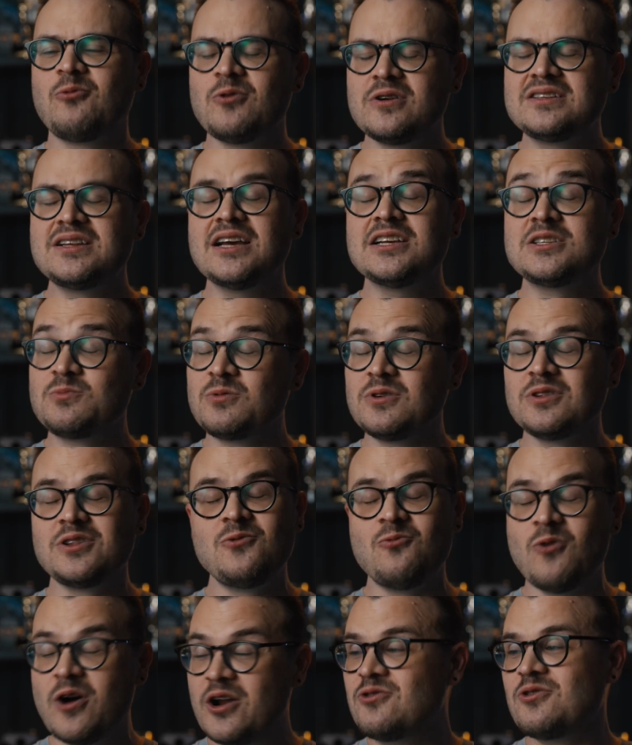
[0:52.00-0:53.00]
we're
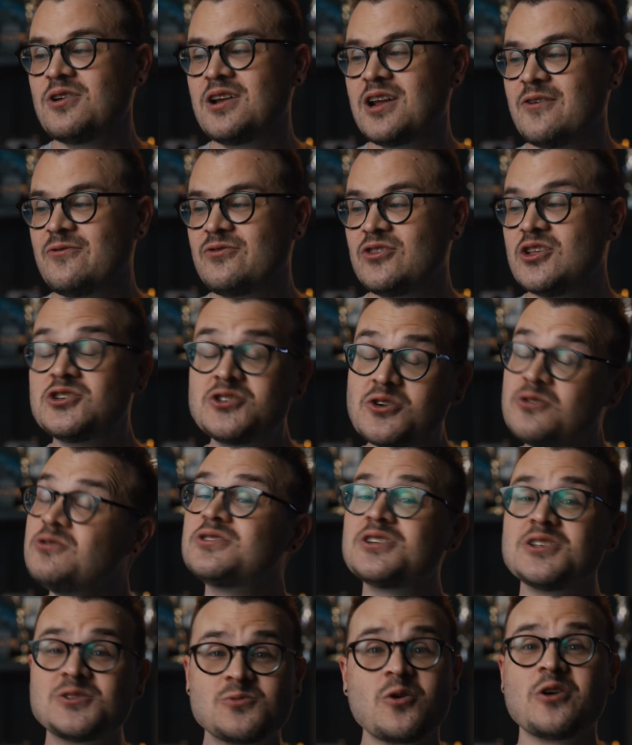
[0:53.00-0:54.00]
desperately wondering if the
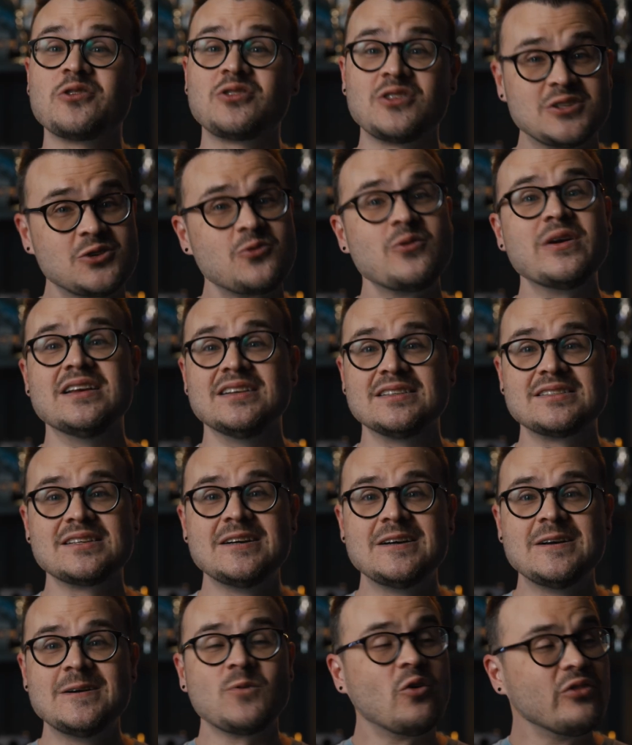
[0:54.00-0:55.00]
juice is worth the squeeze.
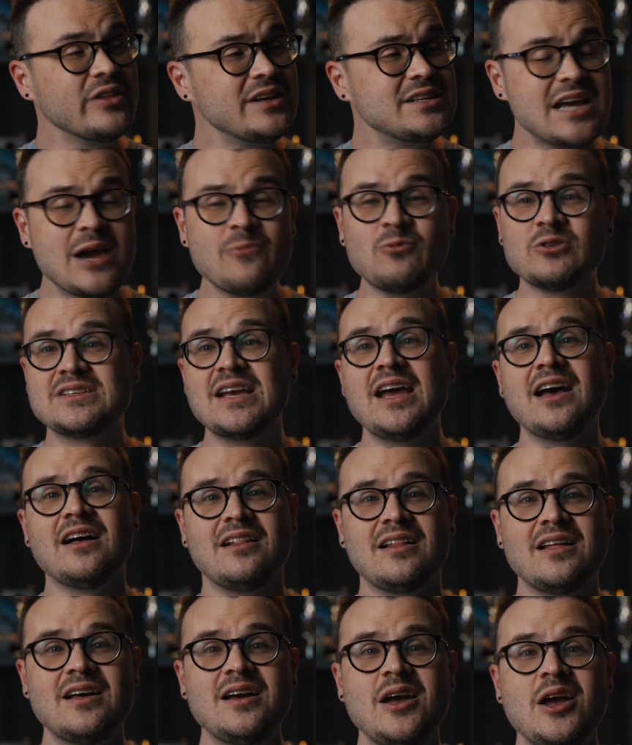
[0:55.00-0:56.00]
Only time will
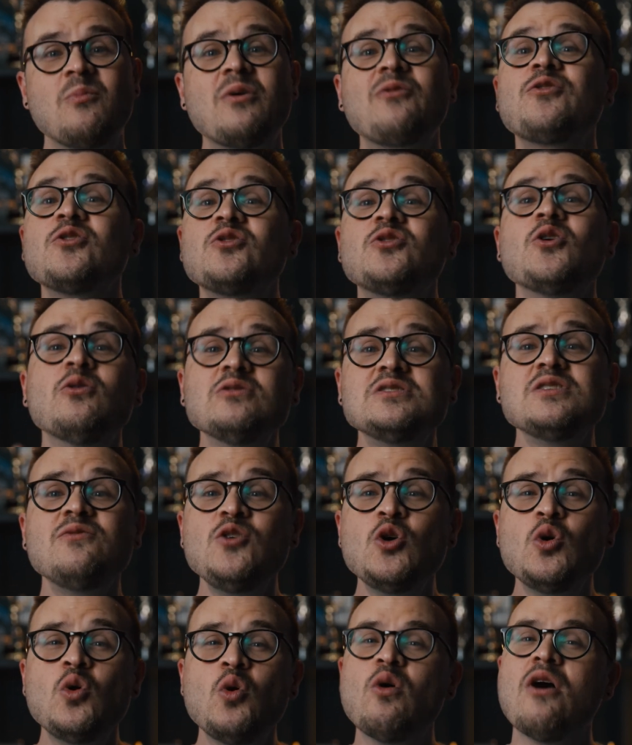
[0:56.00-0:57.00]
tell. But for those of
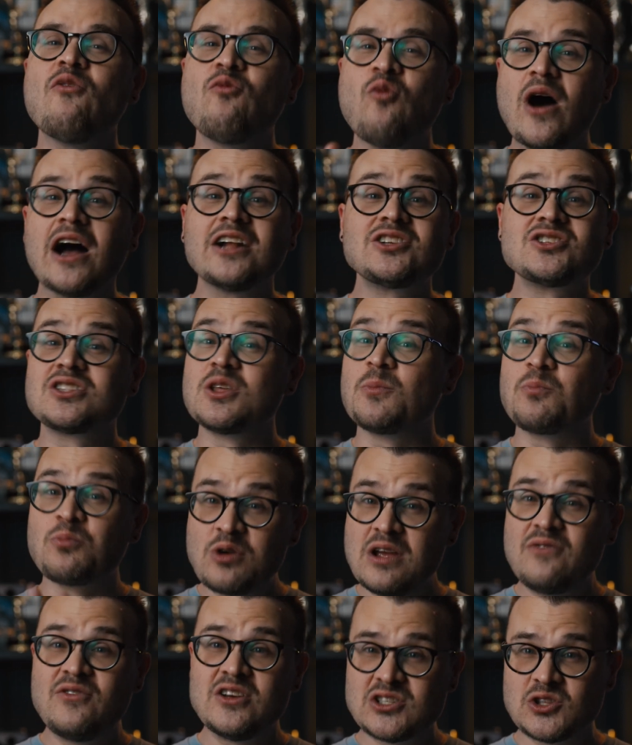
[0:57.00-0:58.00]
you who have watched the
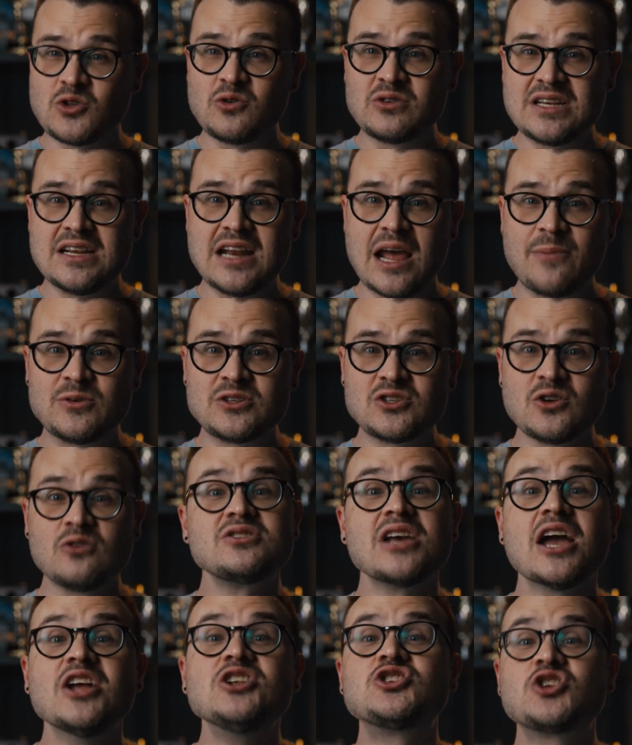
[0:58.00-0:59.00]
previous 13
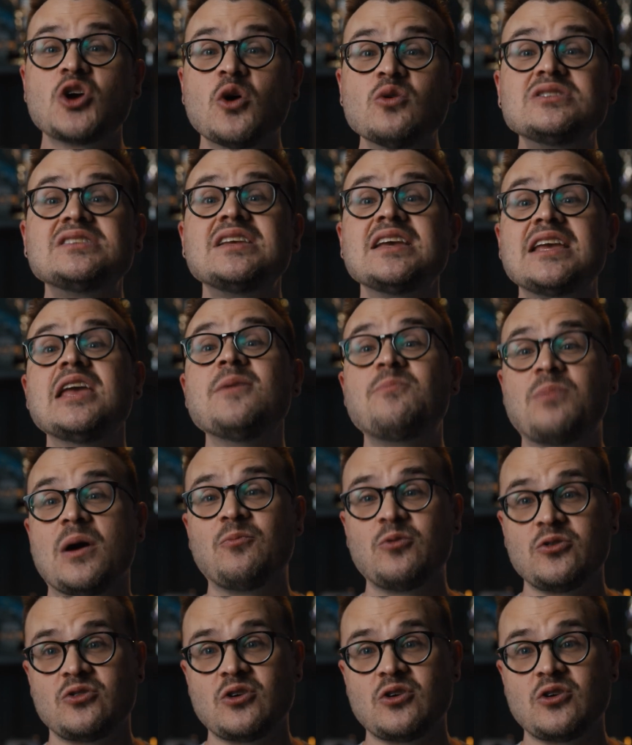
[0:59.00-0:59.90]
episodes and chose to keep up